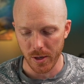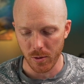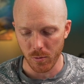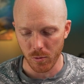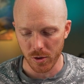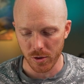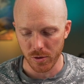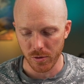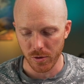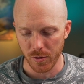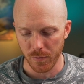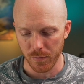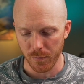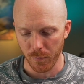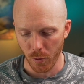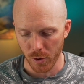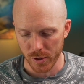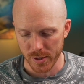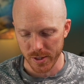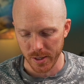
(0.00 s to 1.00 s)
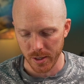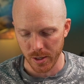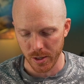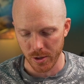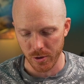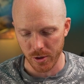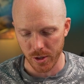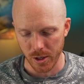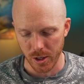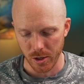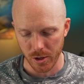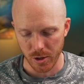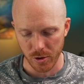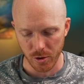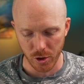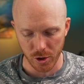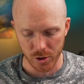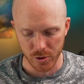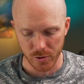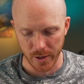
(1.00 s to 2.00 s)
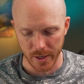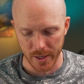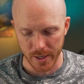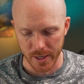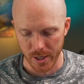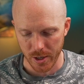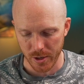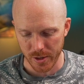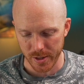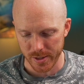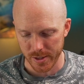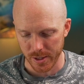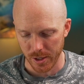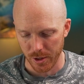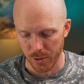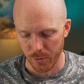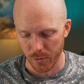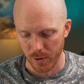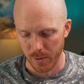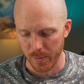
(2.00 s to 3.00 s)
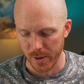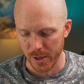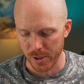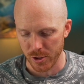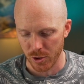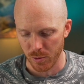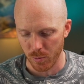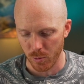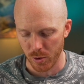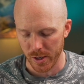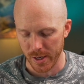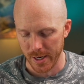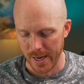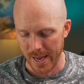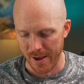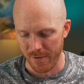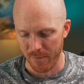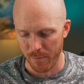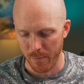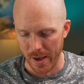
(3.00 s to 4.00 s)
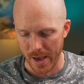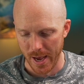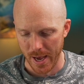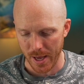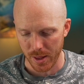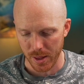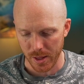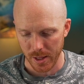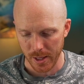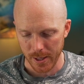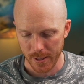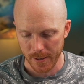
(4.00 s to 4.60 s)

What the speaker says: Well, the $1,400 looks right here. This is a 3-bedroom, 1.5 bath.